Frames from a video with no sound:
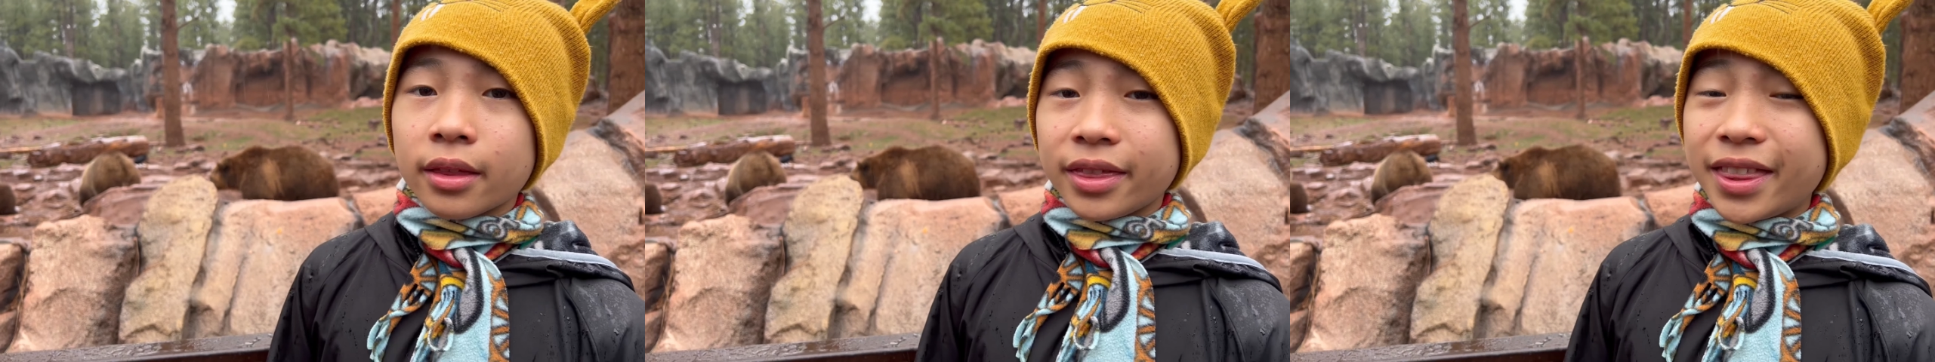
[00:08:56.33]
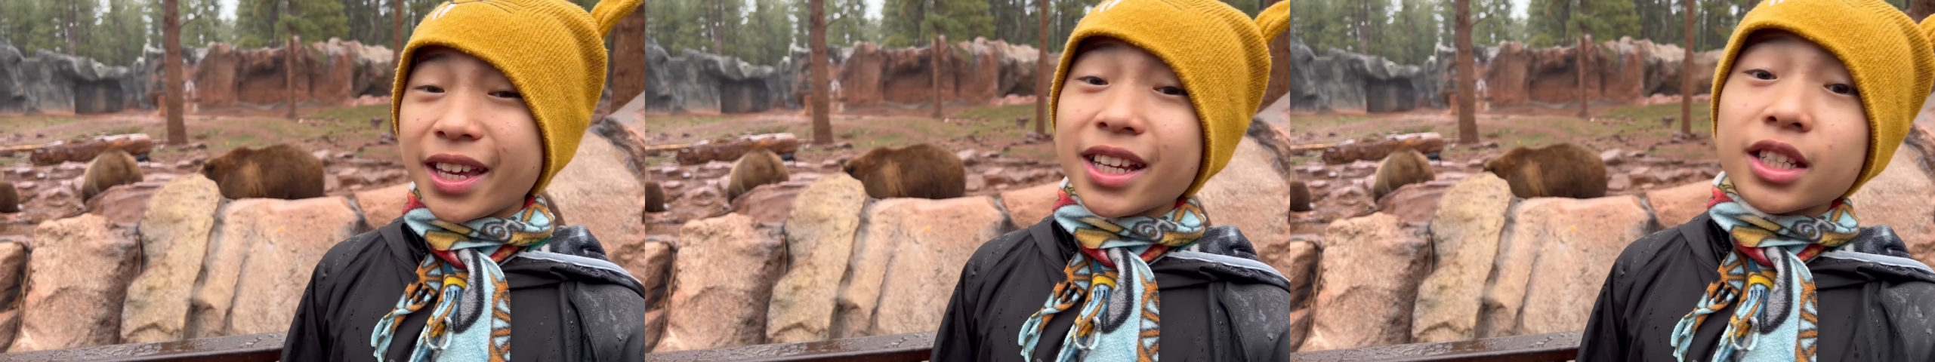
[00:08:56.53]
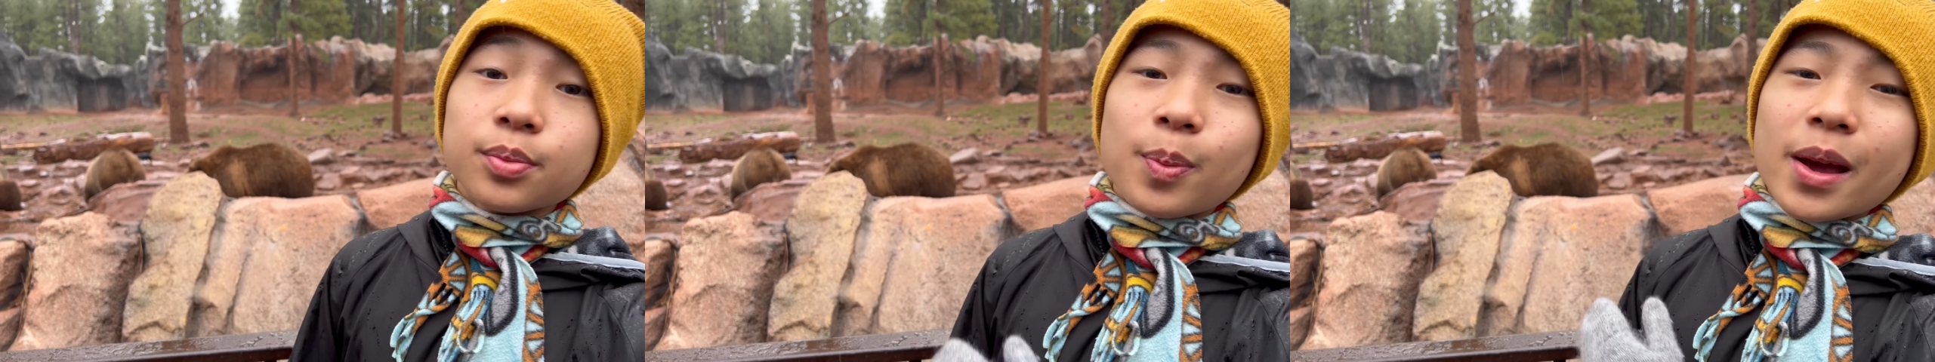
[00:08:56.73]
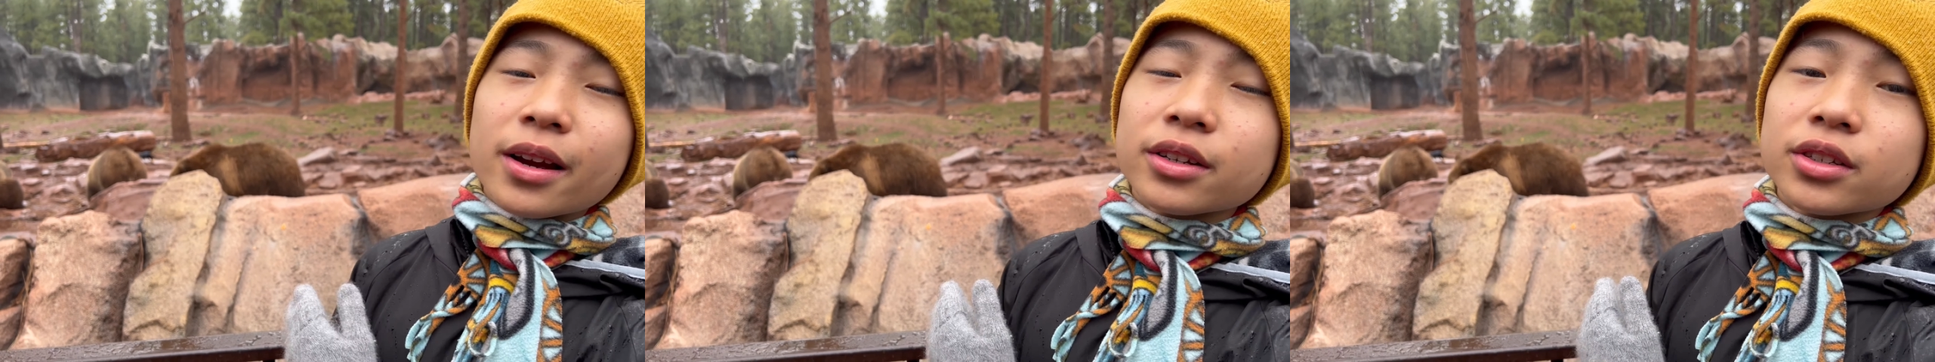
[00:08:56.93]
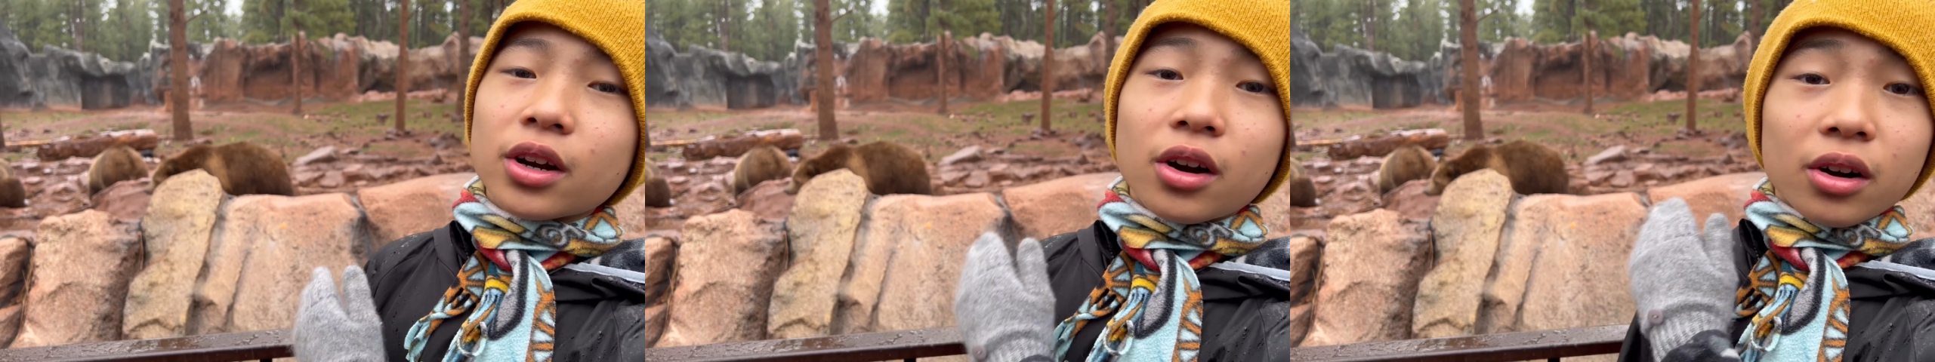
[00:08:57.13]
These
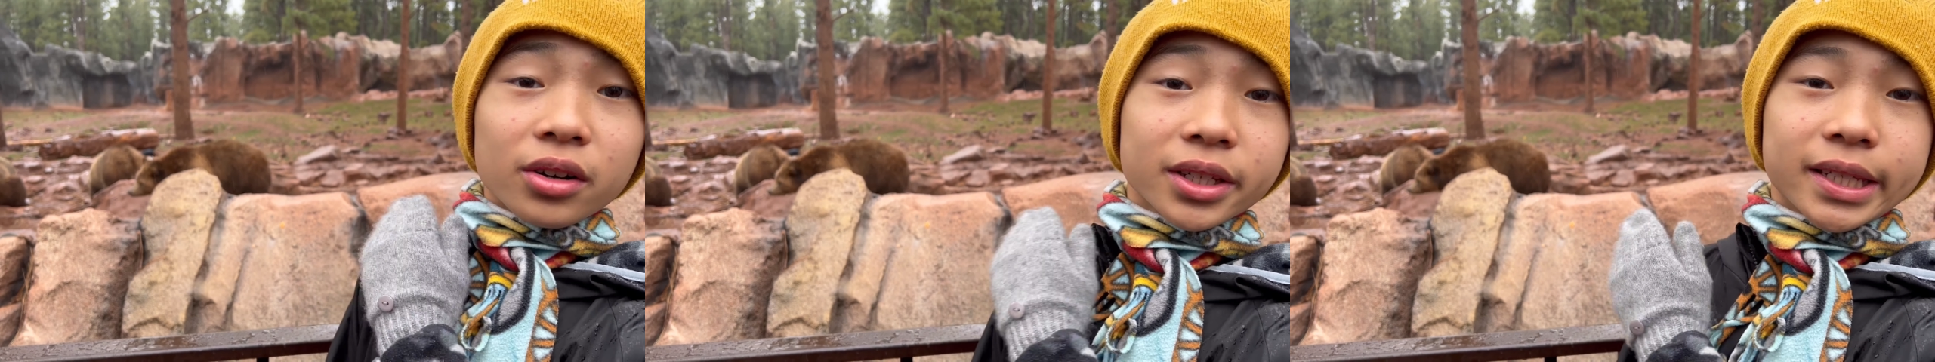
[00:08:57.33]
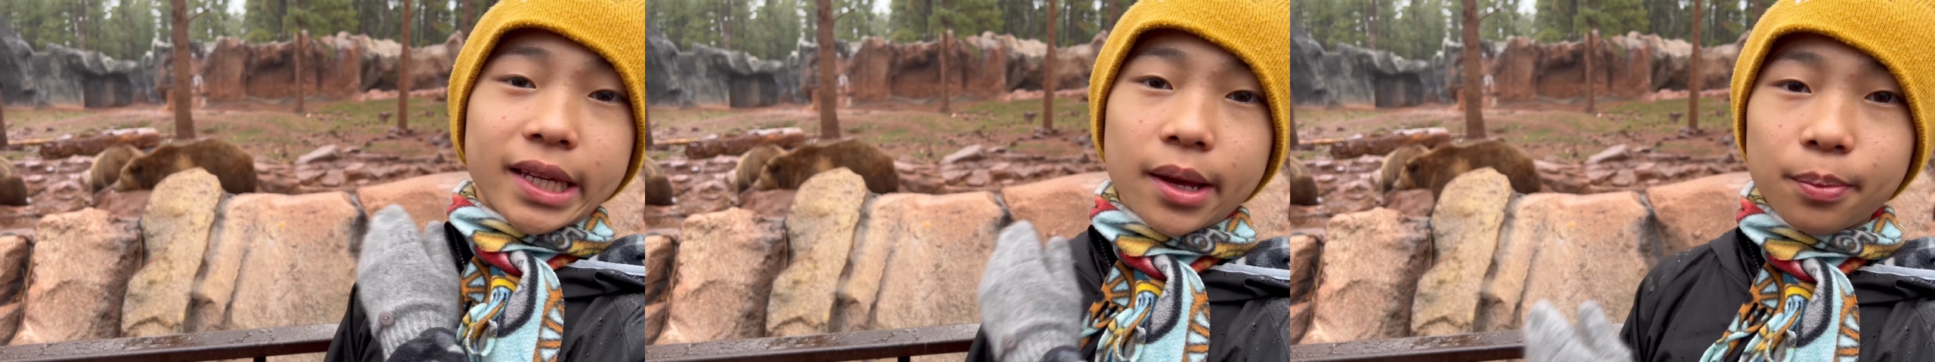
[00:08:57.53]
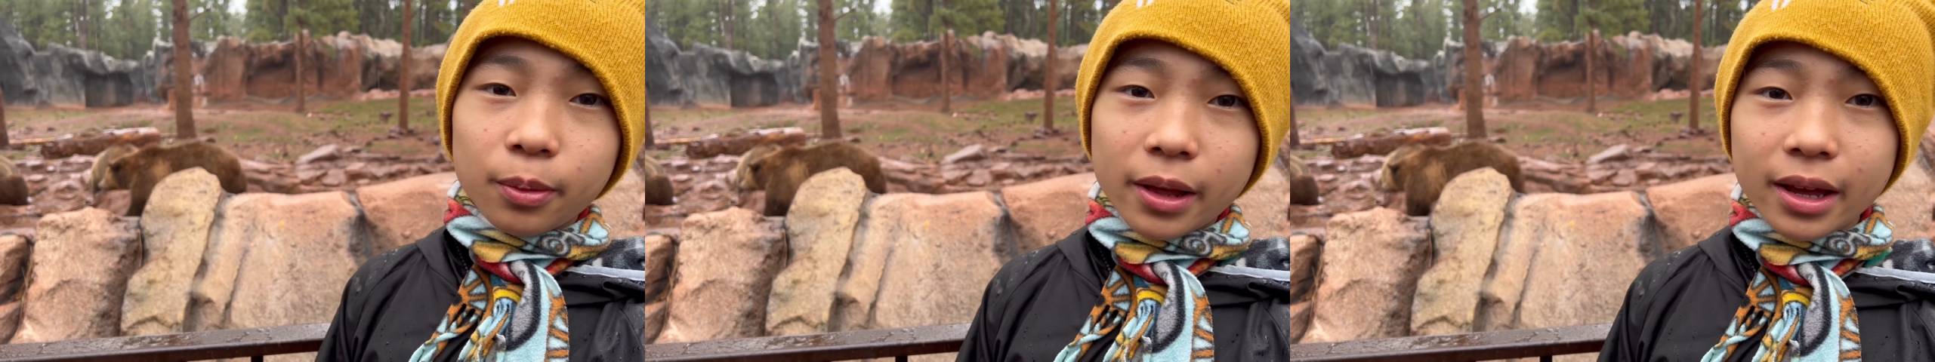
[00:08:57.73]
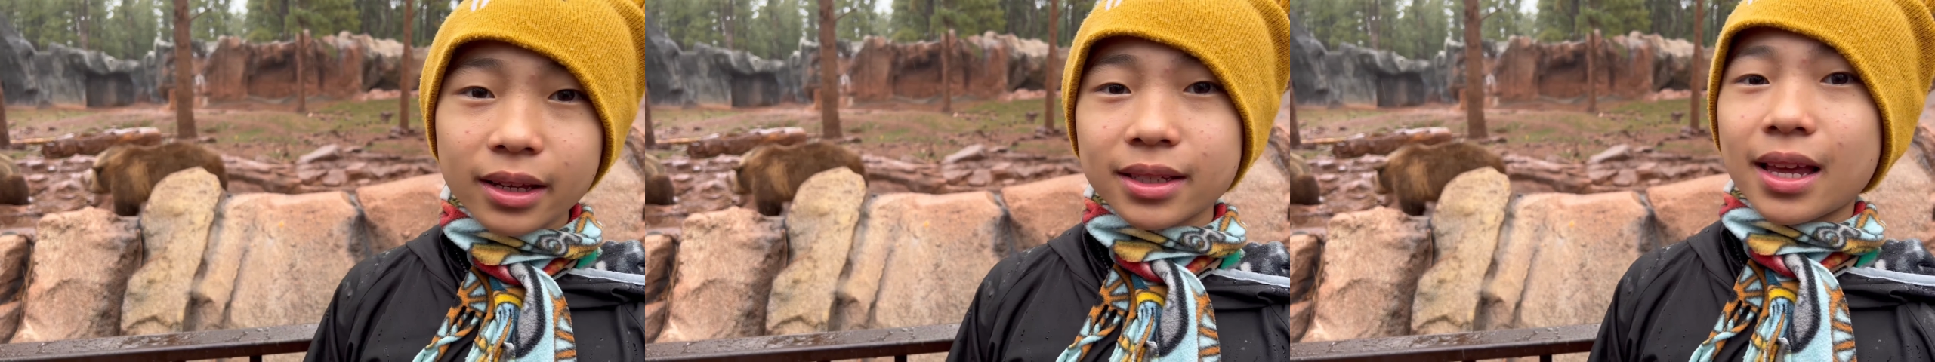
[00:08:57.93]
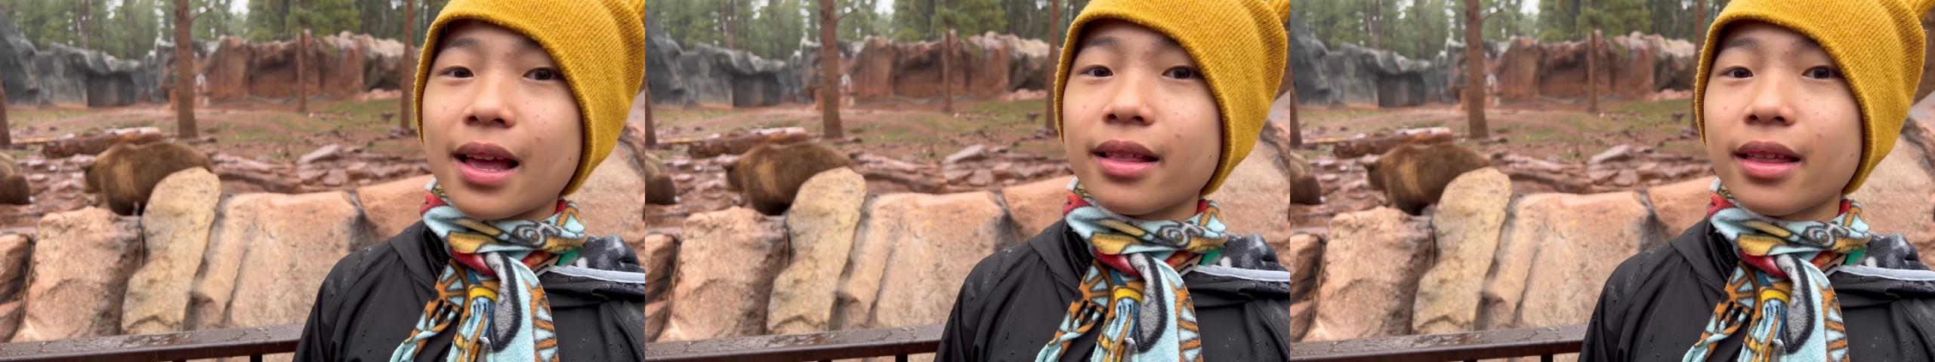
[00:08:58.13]
bears are all
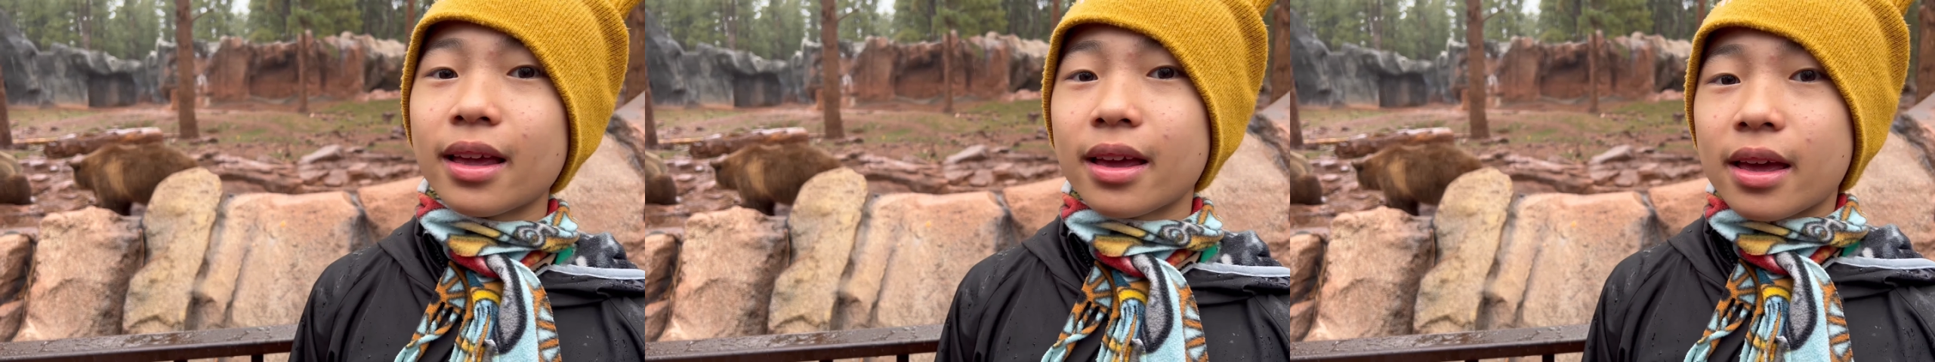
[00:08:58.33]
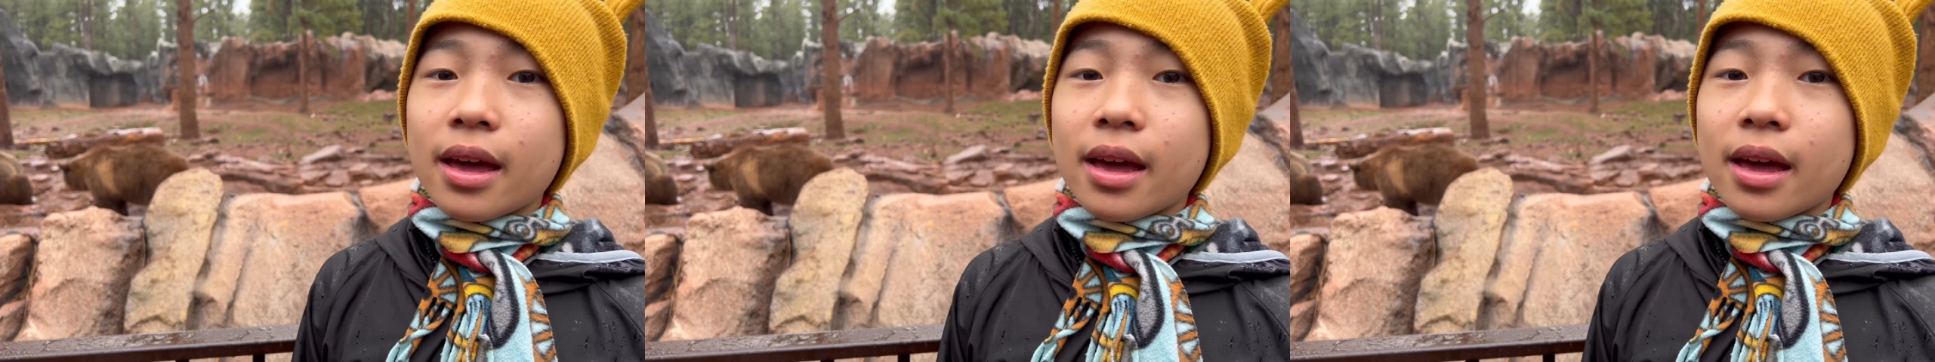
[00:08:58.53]
siblings and they